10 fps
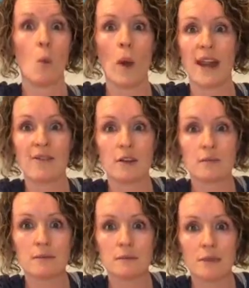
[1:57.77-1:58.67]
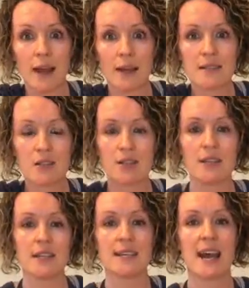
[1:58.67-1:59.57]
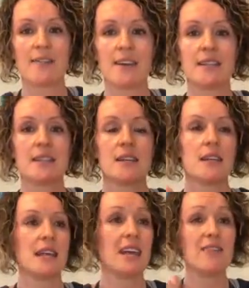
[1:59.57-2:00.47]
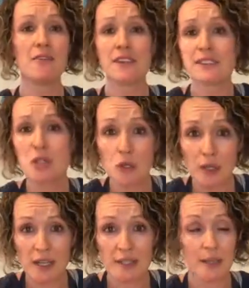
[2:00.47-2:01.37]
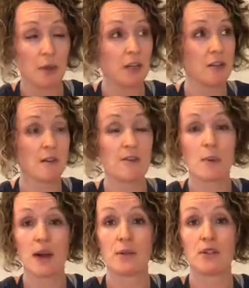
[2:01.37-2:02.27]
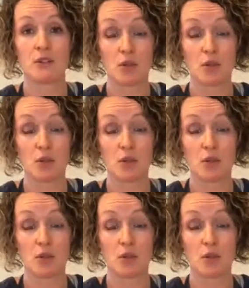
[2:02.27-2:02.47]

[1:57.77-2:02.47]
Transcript: whenever, right? So you need to have it, even if it's 2 years, I'm going to lose 50 pounds in